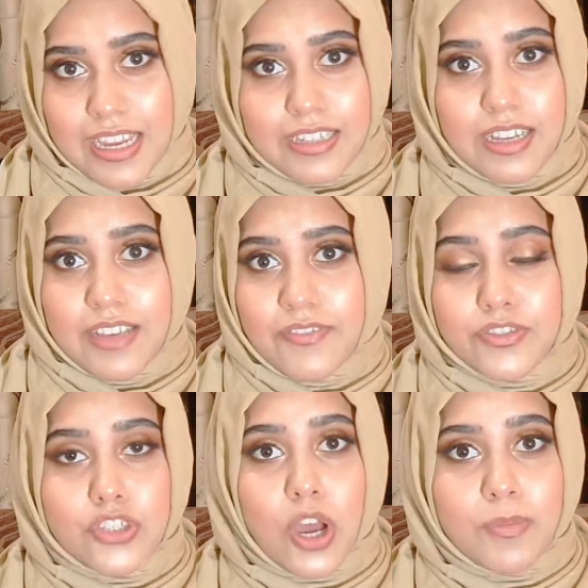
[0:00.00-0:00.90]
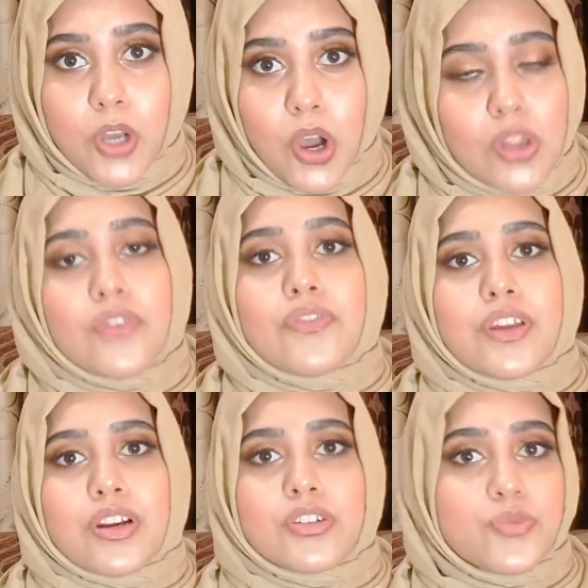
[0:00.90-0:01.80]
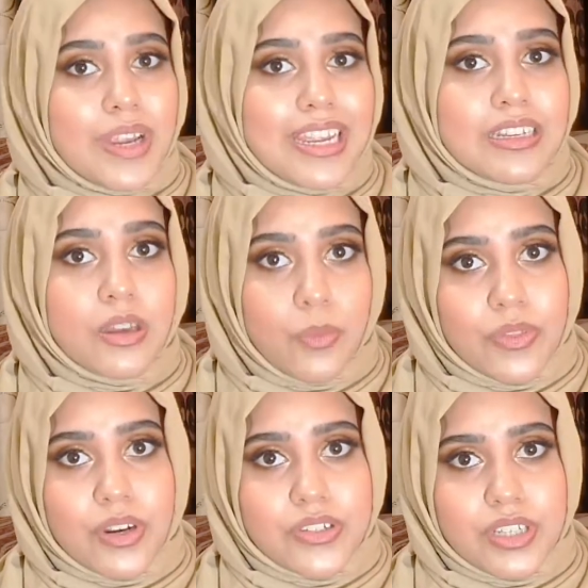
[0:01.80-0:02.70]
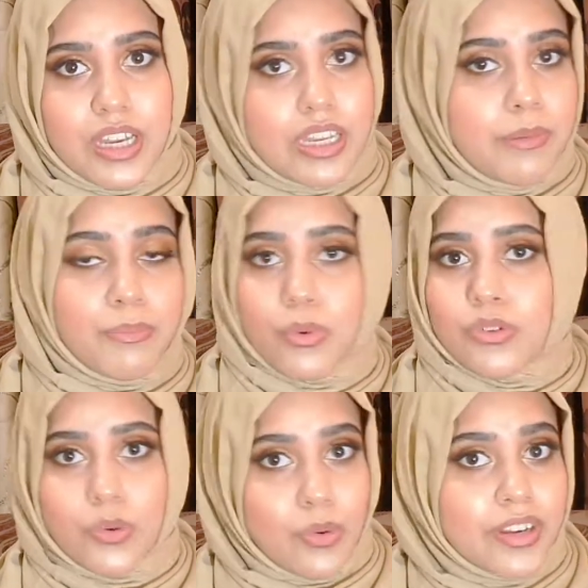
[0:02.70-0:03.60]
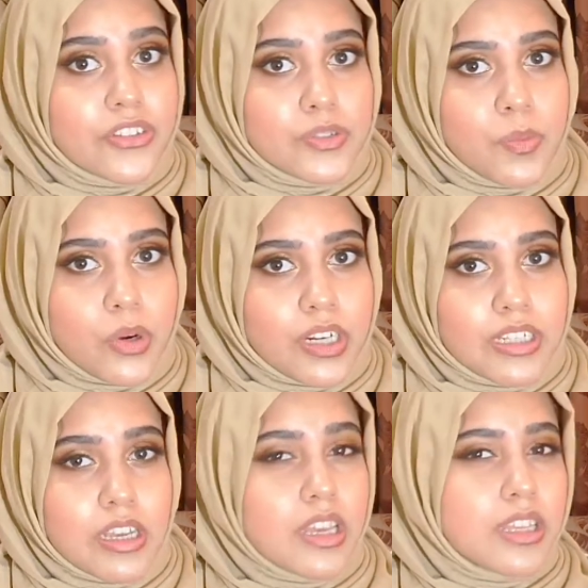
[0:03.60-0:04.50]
and have stopped all of their trade with Russia, import or export,